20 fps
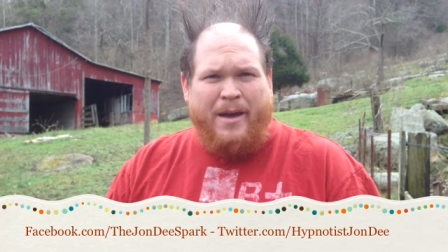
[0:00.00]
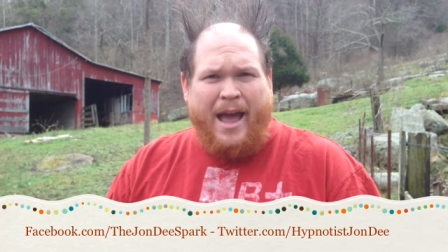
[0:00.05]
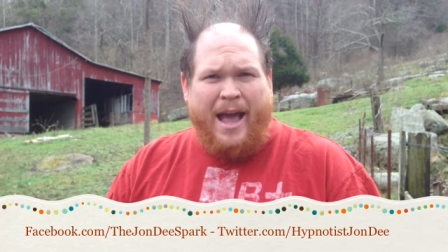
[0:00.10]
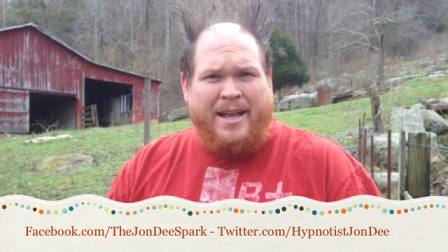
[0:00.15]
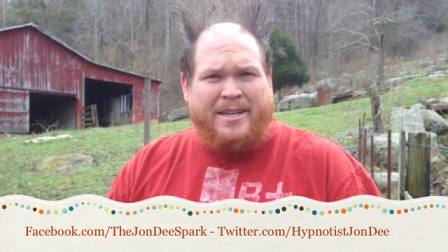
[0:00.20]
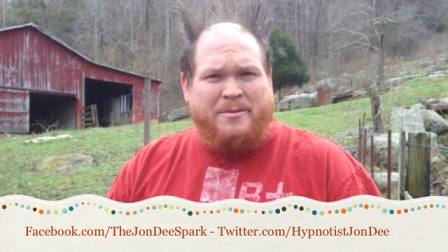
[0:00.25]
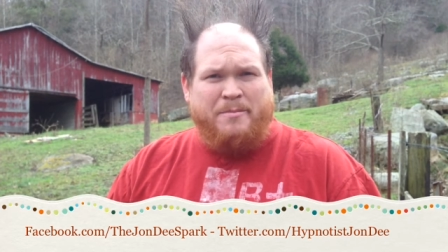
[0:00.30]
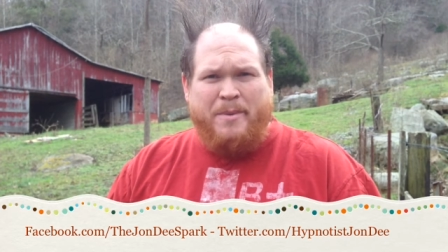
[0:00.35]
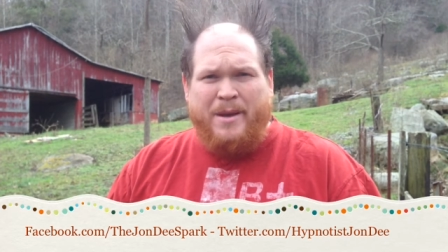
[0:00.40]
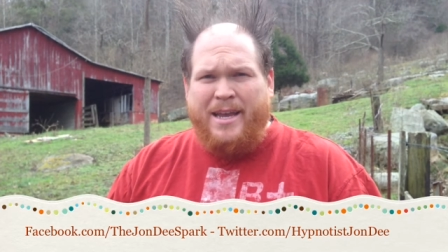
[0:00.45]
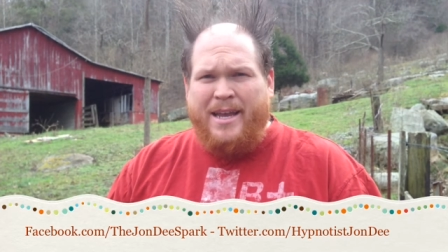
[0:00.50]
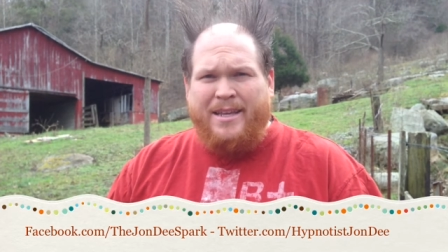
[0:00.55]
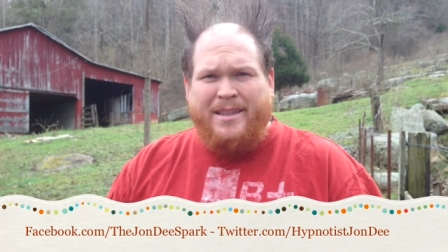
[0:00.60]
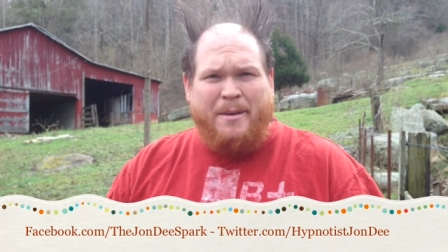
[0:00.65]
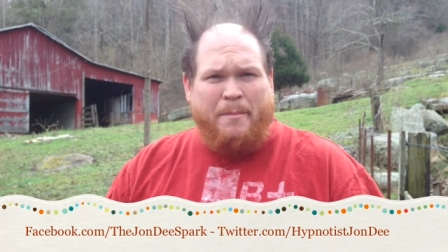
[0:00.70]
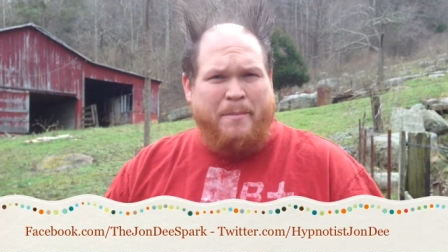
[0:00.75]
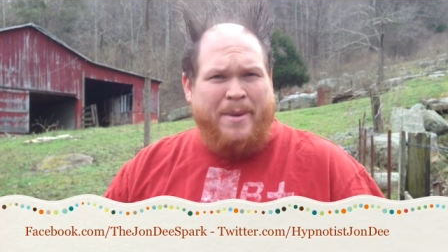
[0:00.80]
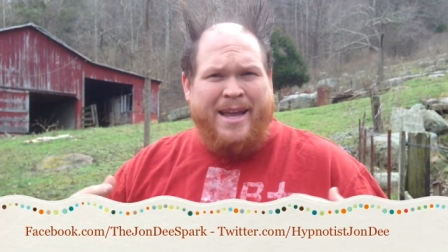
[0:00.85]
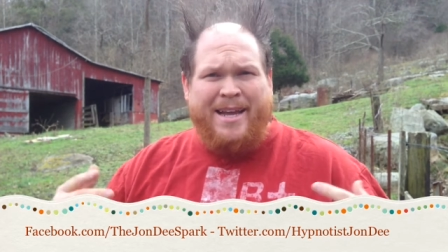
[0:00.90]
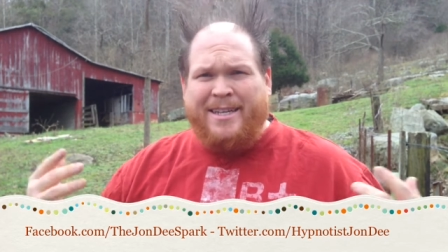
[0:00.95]
as being
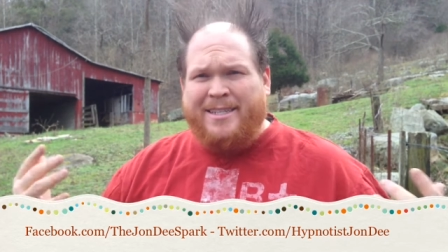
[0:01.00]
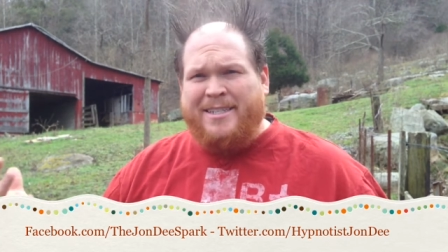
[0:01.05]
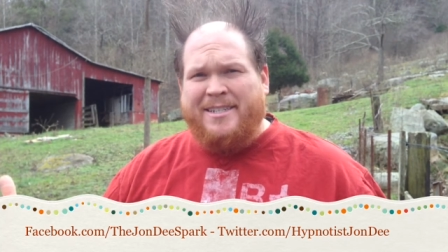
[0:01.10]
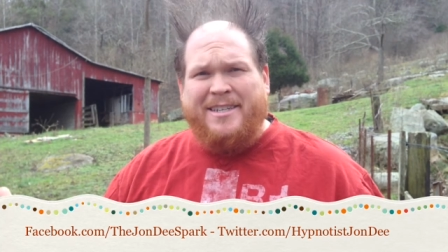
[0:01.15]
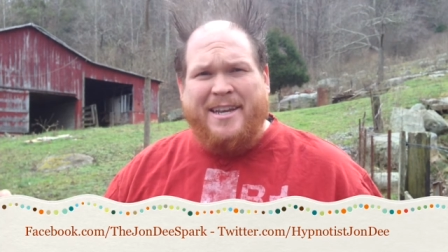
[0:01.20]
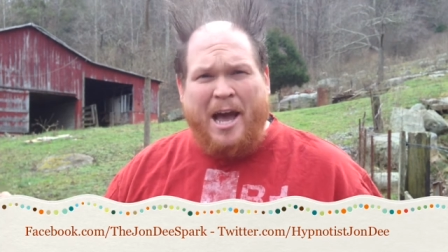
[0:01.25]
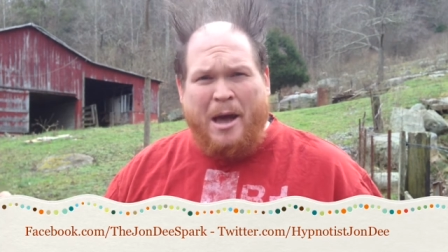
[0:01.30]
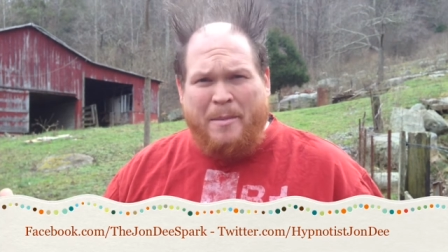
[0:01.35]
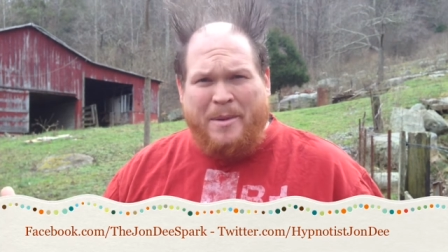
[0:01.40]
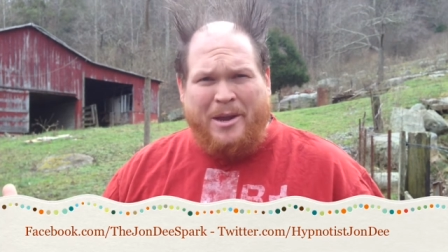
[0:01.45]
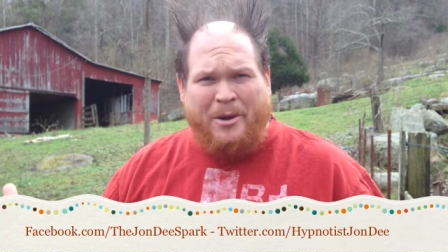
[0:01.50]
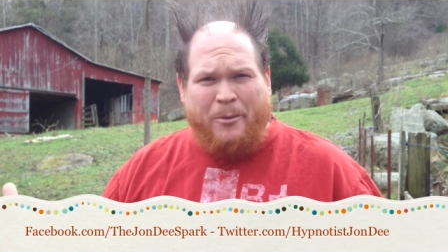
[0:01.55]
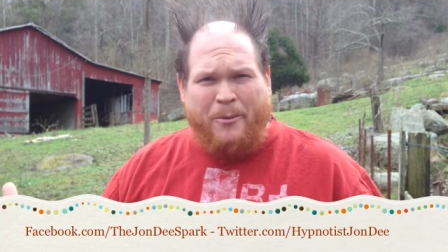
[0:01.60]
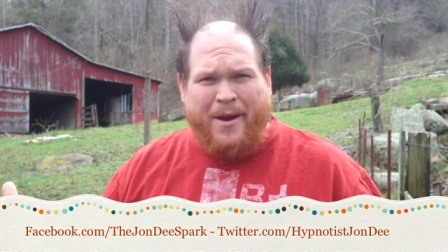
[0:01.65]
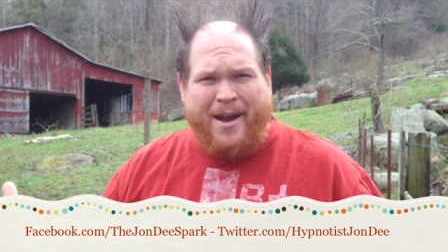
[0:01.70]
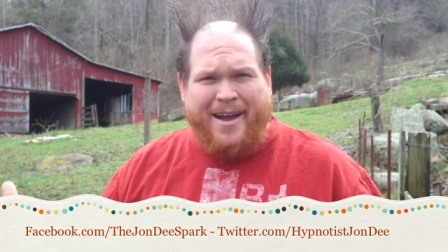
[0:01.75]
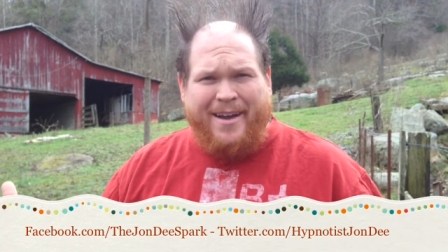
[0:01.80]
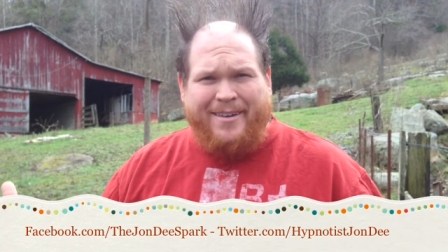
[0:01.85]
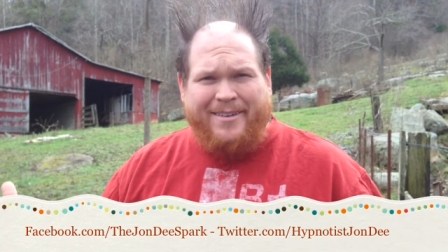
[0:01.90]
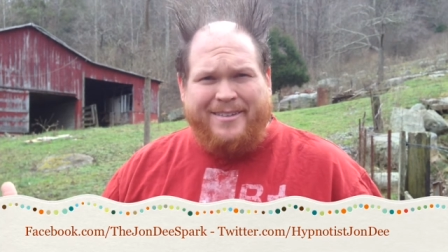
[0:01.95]
the biggest dummy
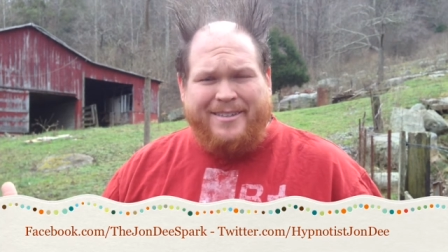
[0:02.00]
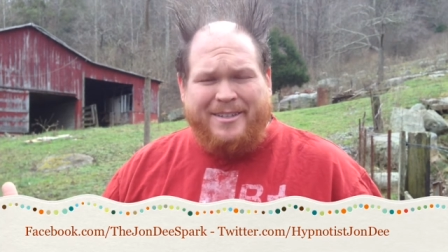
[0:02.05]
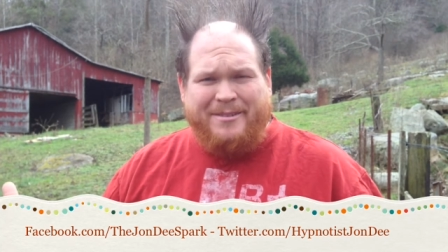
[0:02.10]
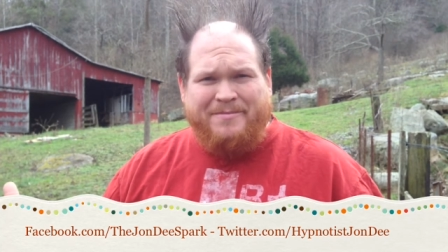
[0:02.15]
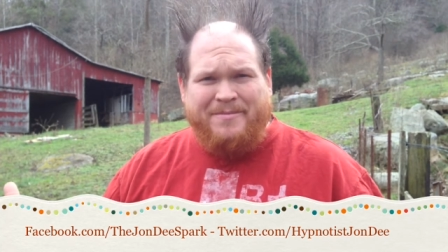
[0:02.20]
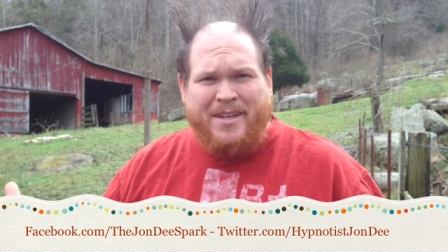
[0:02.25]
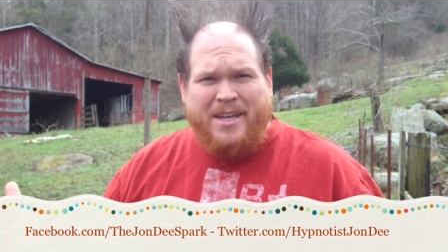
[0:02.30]
around.